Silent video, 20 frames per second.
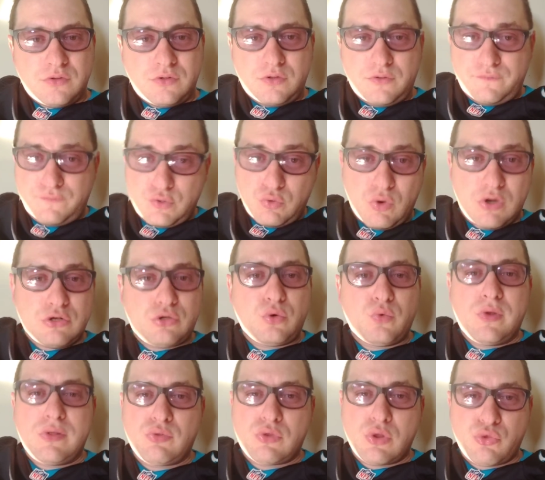If you want to
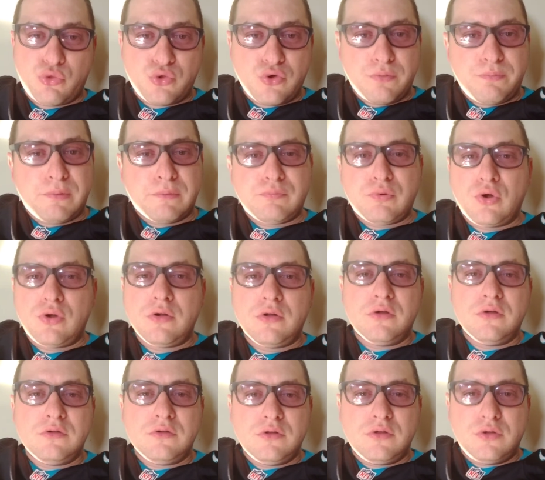win the Super Bowl,
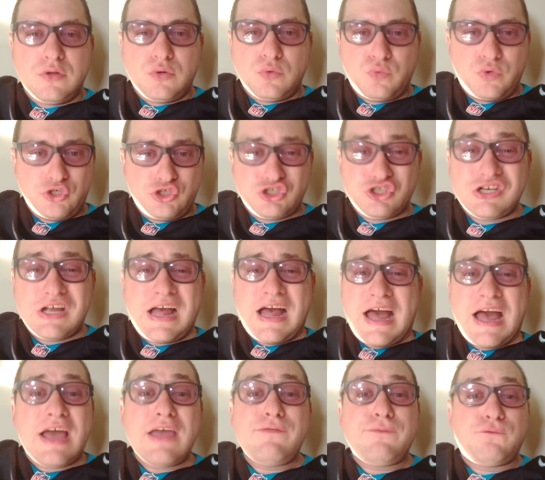which
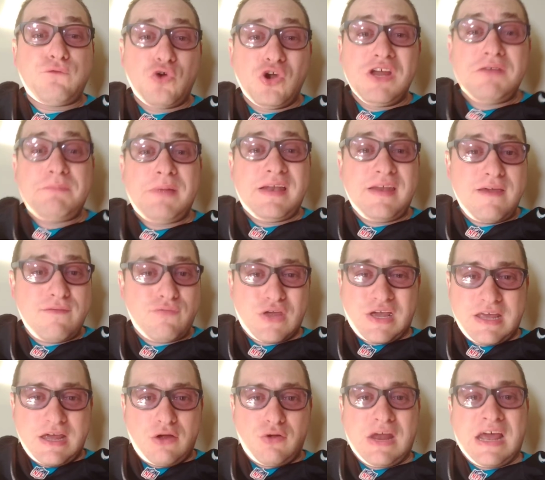I fully believe the
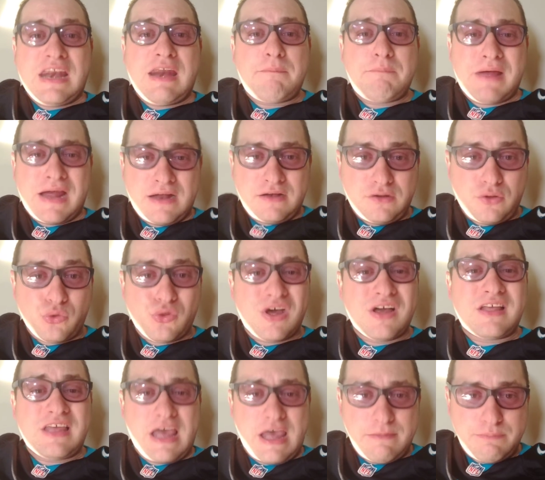Carolina Panthers are
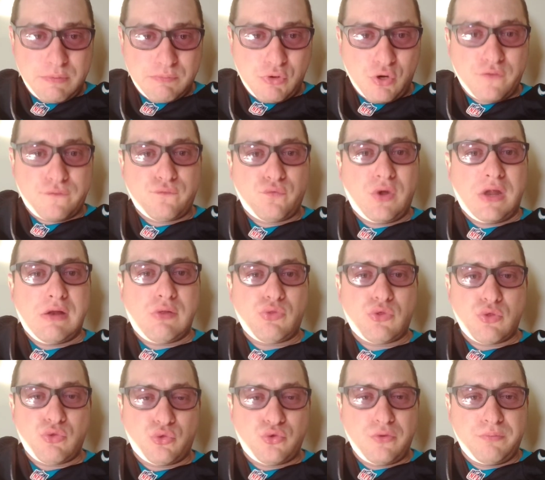capable of winning
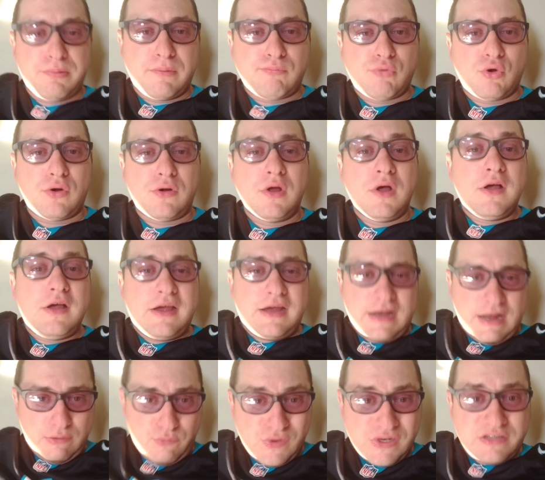the Super Bowl.
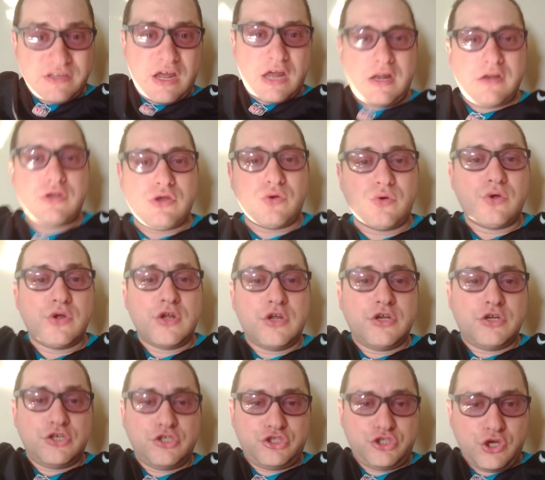And I will tell you
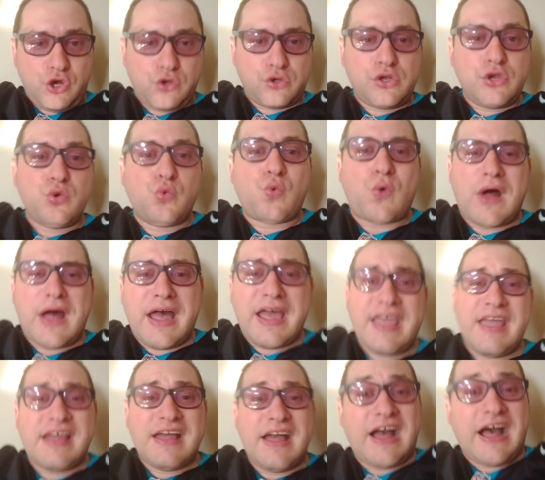shortly
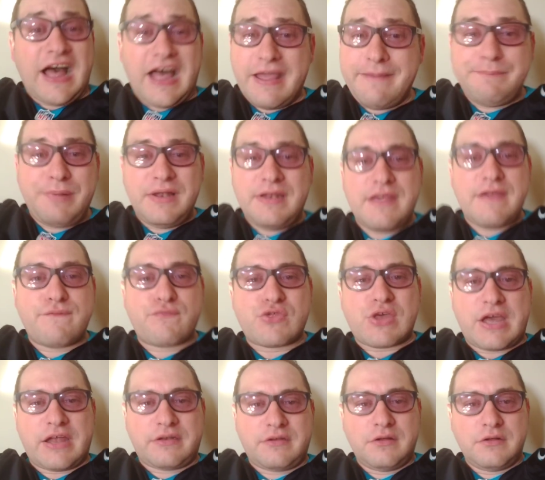why I believe
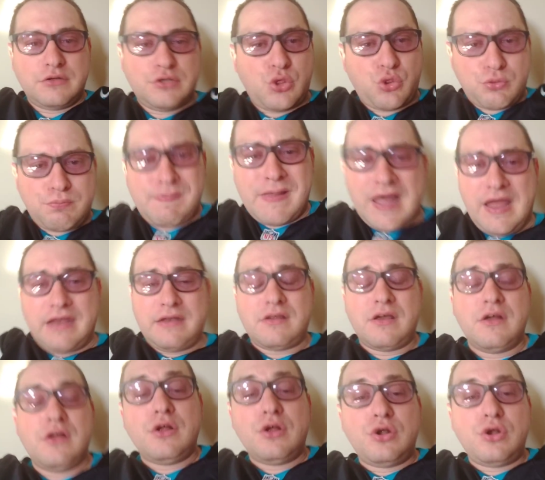that, despite
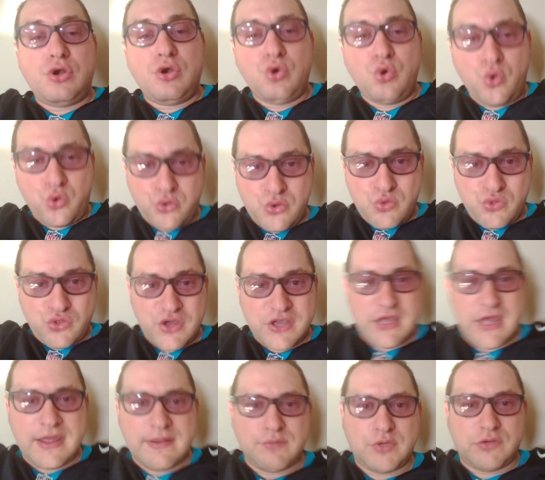losing the
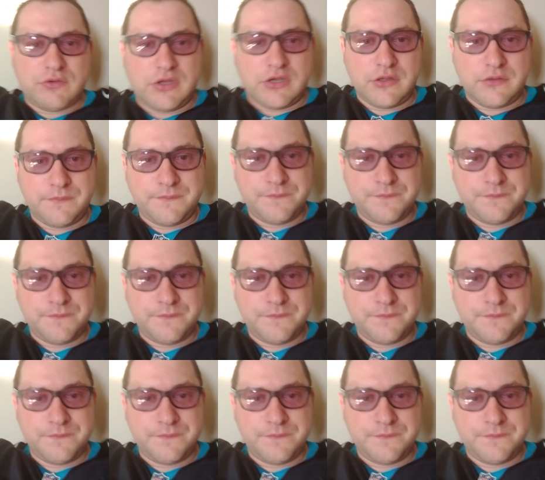game today.